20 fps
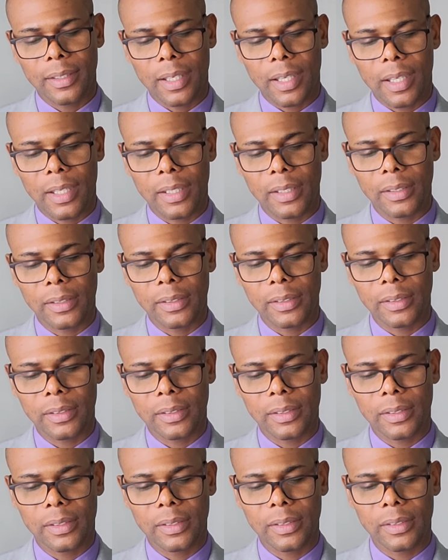
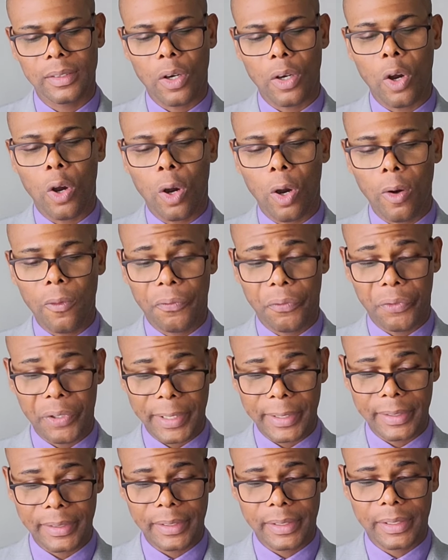and or
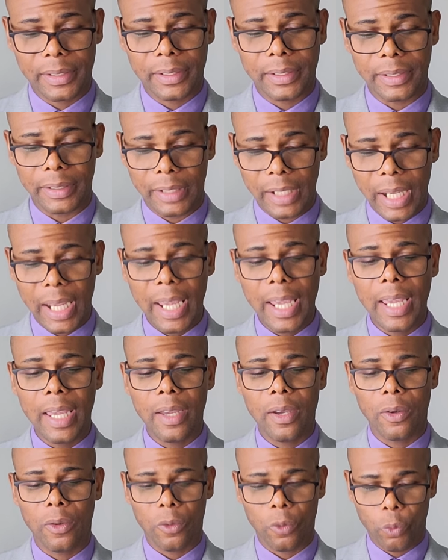offerings,
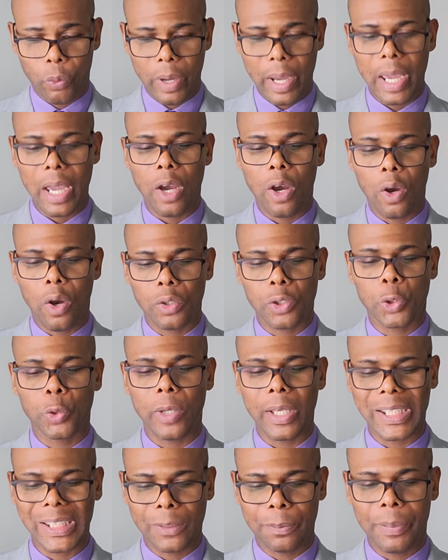they were also
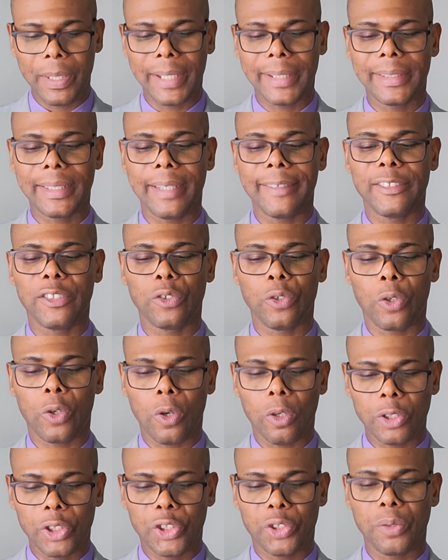expected to
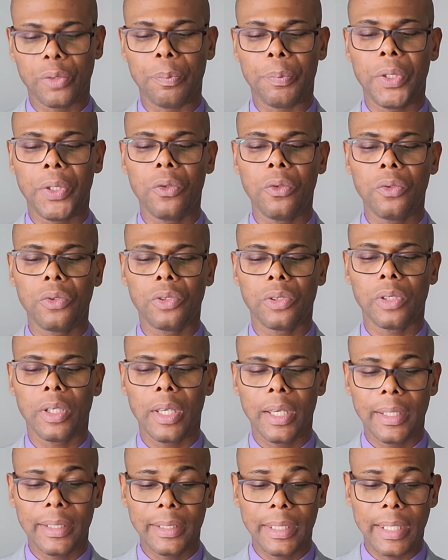contribute
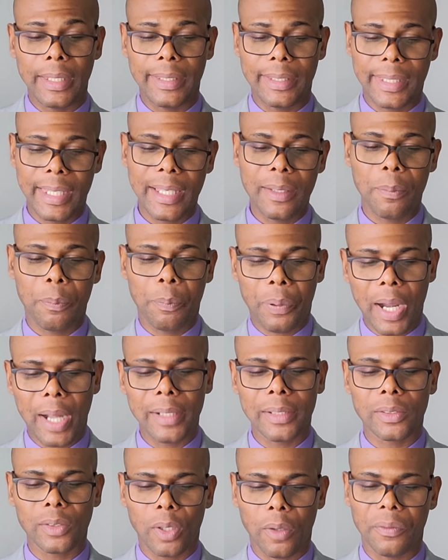the 10th
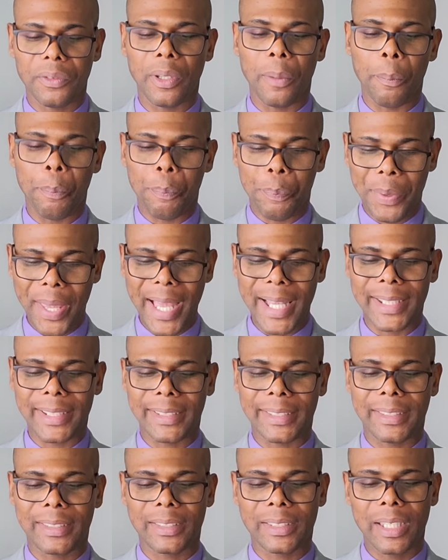part of the
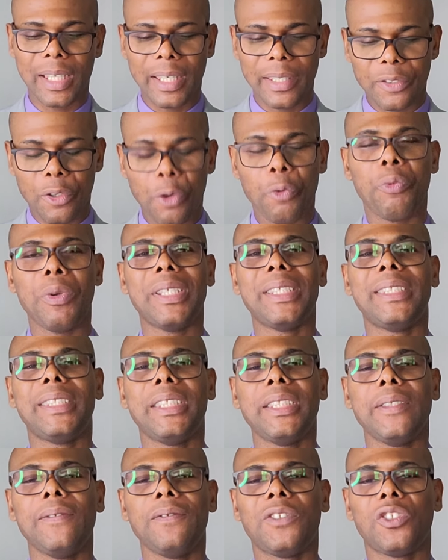beasts they
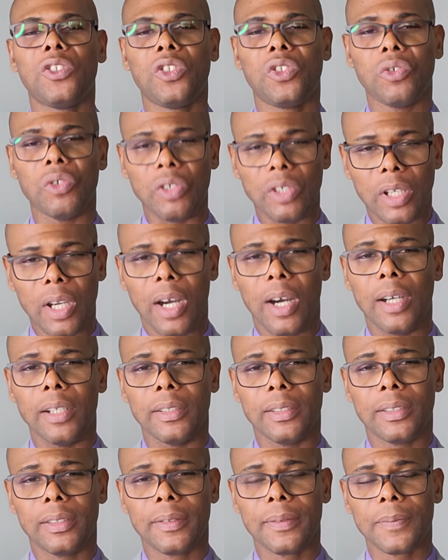received to
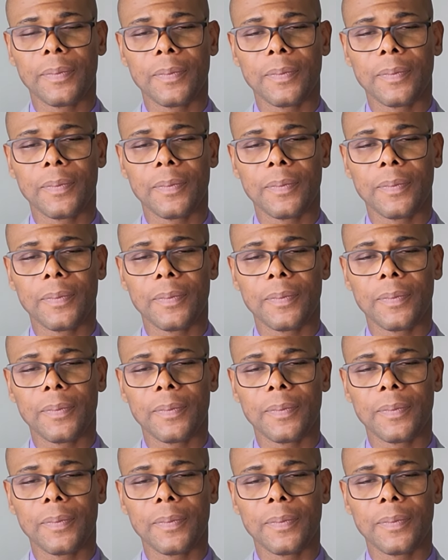God.